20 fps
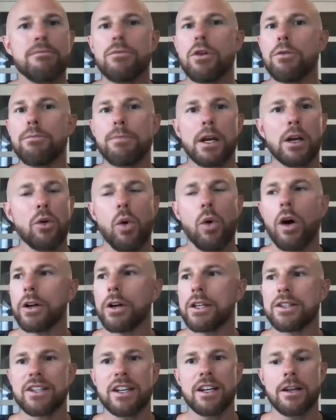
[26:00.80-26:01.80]
Movement mm.
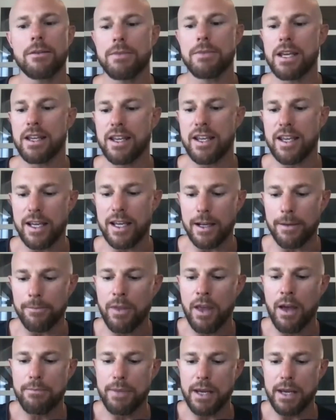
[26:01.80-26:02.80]
quality is going to be key.
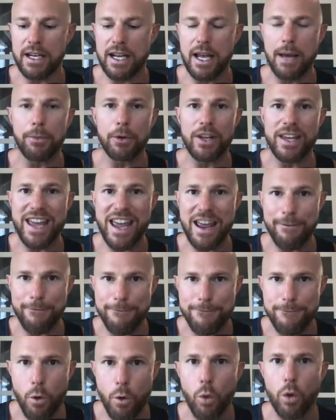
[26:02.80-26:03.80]
Being able to hit
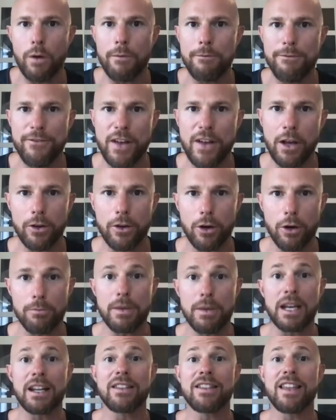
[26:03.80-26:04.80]
form failure,
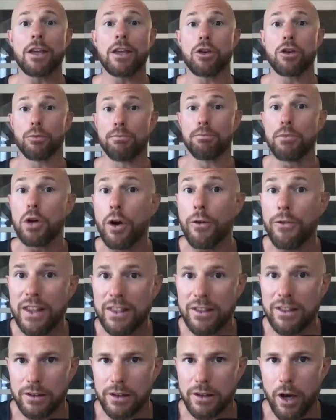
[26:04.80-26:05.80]
meaning that you're
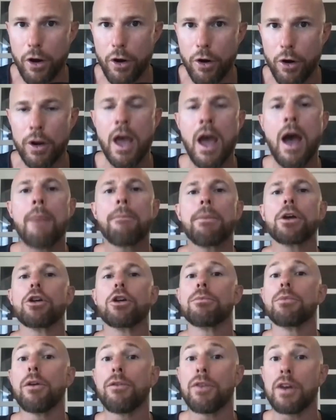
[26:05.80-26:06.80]
moving the load, but
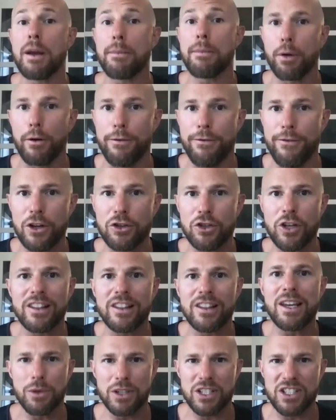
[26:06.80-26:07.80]
you're moving it
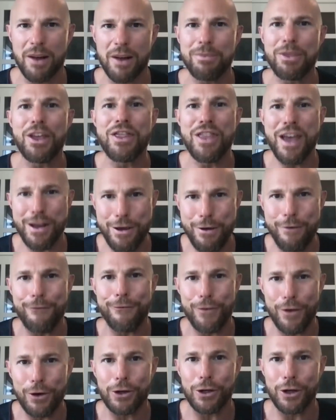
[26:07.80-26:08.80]
proficiently with something that you
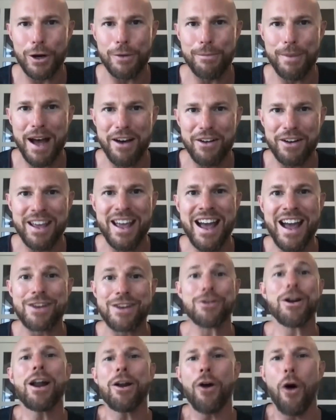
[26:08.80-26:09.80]
feel good about.
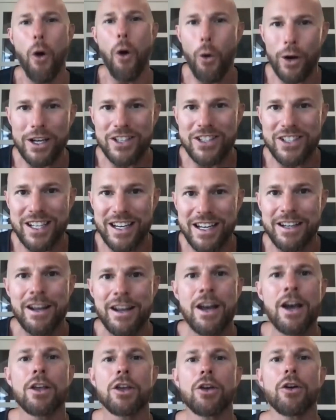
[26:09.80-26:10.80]
You're not
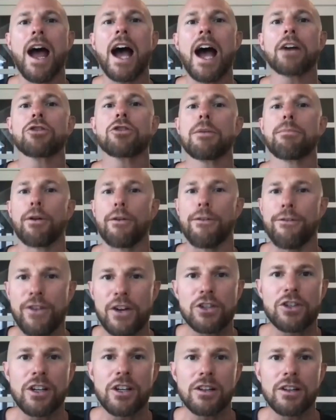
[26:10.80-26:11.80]
hoisting, you're actually
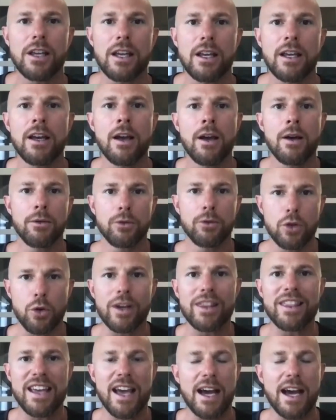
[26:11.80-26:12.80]
proficiently
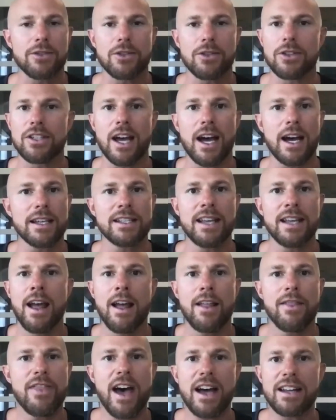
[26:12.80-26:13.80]
doing the exercise,
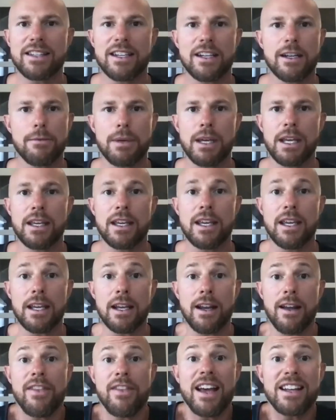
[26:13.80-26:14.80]
that's going to be
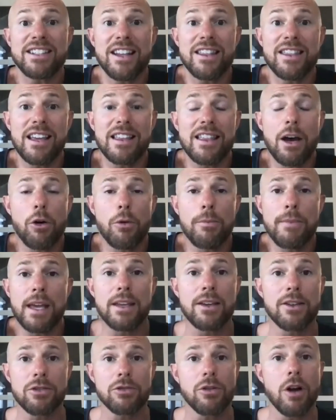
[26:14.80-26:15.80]
key. And that's the thing that will
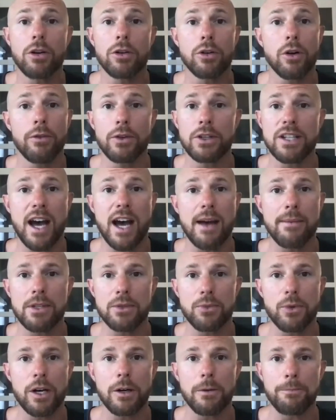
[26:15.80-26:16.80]
make you stronger over time
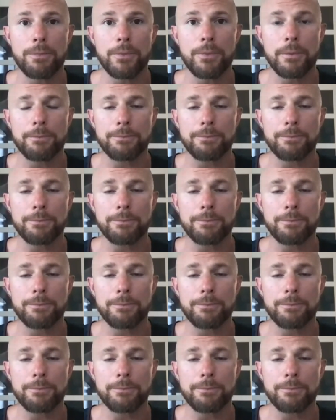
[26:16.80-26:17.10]
as well.